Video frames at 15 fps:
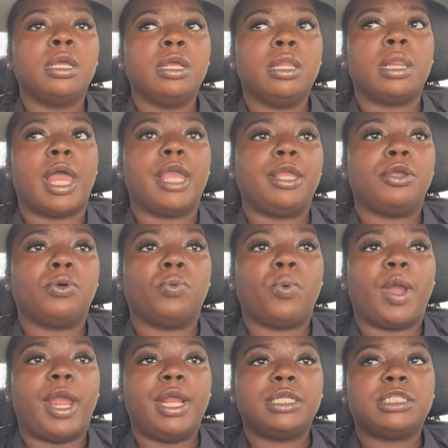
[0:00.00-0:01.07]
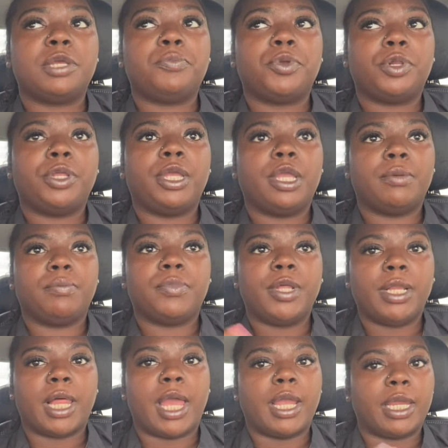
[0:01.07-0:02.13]
like your wait typically can be
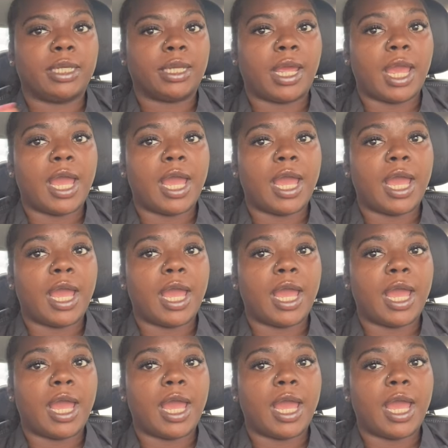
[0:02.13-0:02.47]
like an